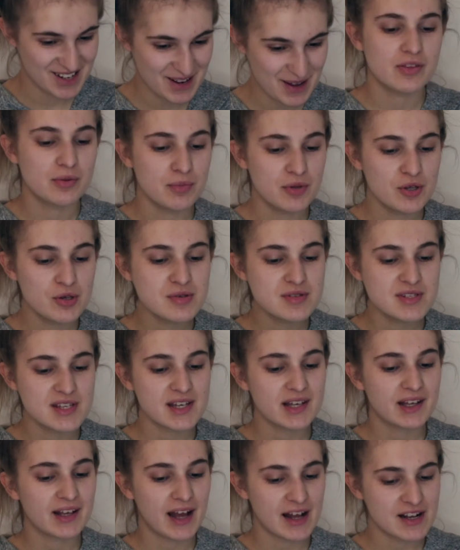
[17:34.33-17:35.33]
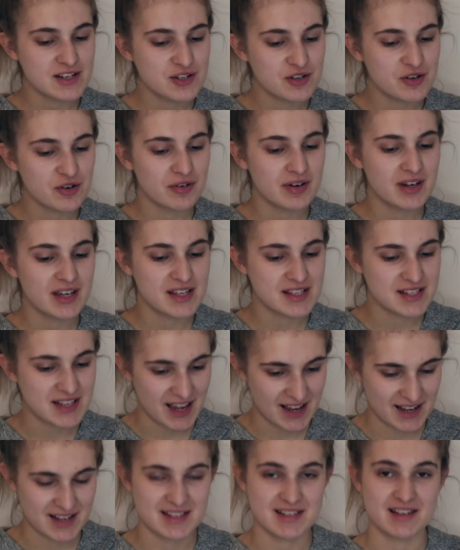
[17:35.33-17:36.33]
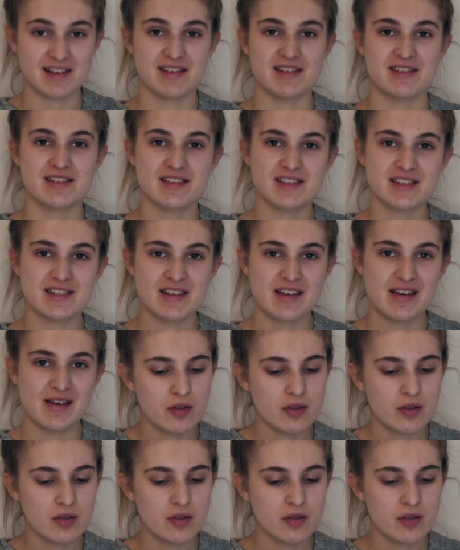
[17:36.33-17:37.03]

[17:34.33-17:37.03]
The music category is excellence.